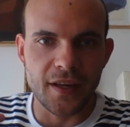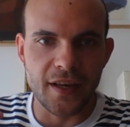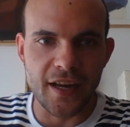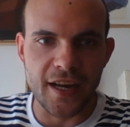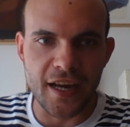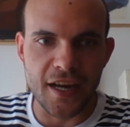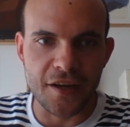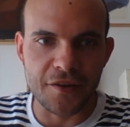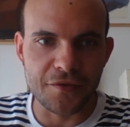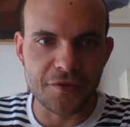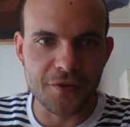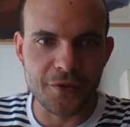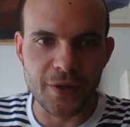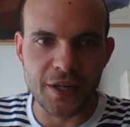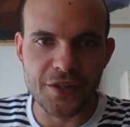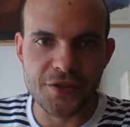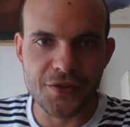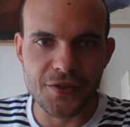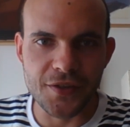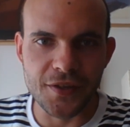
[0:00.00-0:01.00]
have
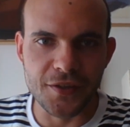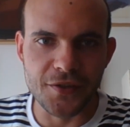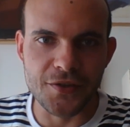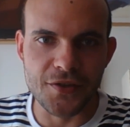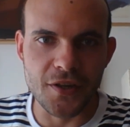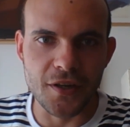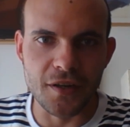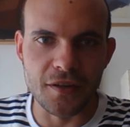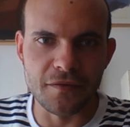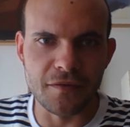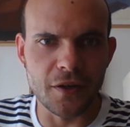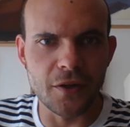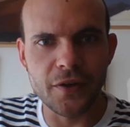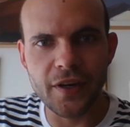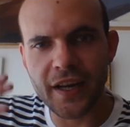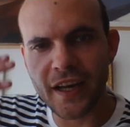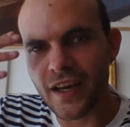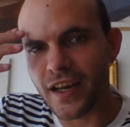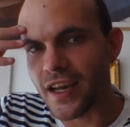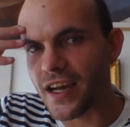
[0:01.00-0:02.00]
questions of,
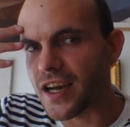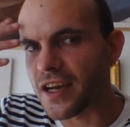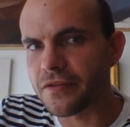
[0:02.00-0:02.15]
okay,